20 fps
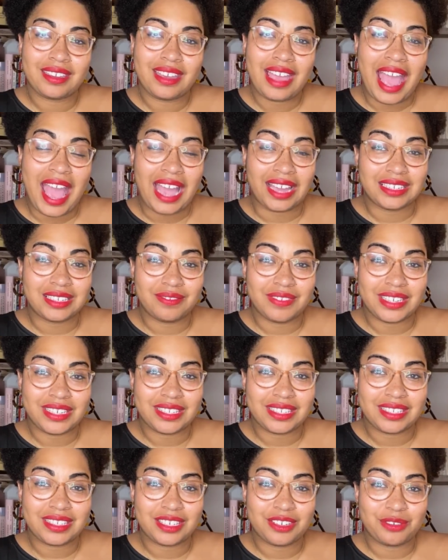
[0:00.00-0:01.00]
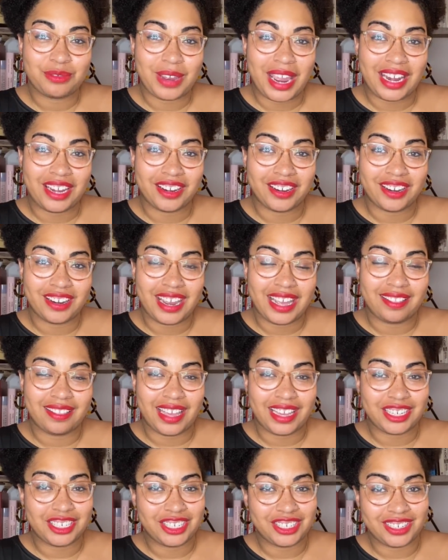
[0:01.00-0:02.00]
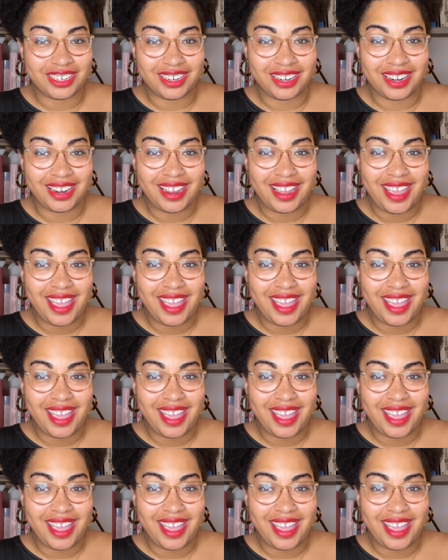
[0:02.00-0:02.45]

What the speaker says: activist, writer, and lecturer,